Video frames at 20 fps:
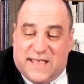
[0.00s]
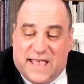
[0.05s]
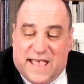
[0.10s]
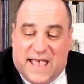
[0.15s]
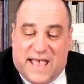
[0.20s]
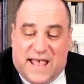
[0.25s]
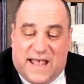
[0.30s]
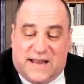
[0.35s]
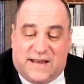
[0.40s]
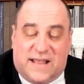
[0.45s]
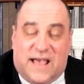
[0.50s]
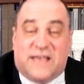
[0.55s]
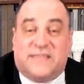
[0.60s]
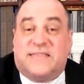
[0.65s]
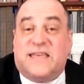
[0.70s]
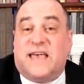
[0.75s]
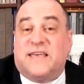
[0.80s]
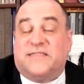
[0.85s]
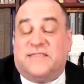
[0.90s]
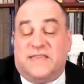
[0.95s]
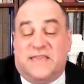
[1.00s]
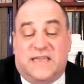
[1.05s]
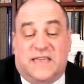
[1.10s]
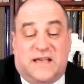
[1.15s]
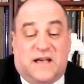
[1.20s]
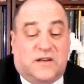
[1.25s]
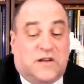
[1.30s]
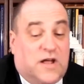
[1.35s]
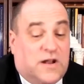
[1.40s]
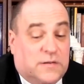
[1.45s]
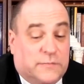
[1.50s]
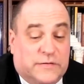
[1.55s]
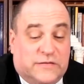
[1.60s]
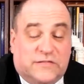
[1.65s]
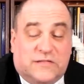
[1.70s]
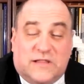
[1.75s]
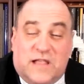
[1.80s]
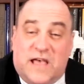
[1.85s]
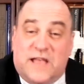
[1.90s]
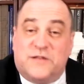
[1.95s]
and I thank the anonymous
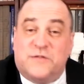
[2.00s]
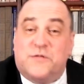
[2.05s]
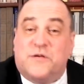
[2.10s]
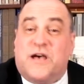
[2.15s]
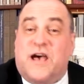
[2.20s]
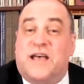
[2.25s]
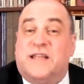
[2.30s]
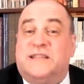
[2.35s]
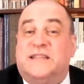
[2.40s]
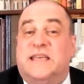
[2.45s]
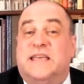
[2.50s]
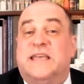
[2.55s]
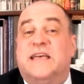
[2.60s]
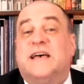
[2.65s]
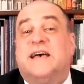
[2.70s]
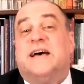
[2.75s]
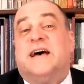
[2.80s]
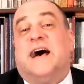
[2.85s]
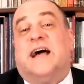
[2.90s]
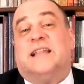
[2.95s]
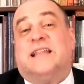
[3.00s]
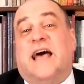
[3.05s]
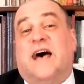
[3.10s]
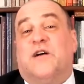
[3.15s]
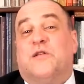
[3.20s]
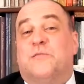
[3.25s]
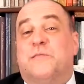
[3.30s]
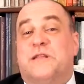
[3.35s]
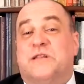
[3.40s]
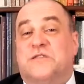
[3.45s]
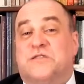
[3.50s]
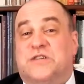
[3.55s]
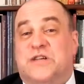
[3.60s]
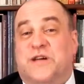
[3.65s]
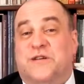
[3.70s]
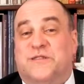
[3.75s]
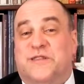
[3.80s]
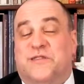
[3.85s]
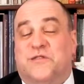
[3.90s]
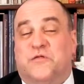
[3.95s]
client who kindly allowed me to
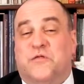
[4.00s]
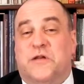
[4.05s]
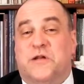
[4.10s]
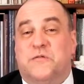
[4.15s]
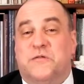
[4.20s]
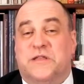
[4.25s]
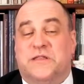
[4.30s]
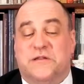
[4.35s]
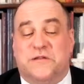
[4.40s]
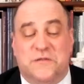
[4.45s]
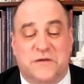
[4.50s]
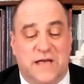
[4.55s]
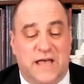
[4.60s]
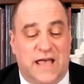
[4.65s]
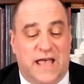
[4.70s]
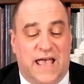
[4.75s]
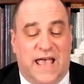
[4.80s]
share the screen with you.